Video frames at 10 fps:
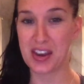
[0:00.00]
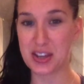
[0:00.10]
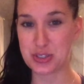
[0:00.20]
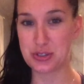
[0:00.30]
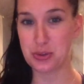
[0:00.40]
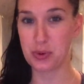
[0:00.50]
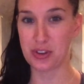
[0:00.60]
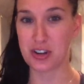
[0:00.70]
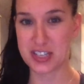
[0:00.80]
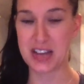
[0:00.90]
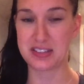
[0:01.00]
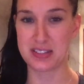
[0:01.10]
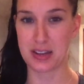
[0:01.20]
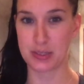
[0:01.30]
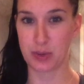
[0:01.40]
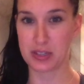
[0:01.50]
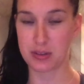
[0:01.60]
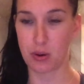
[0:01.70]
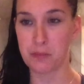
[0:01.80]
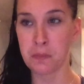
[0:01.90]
has to do with our test next week. So,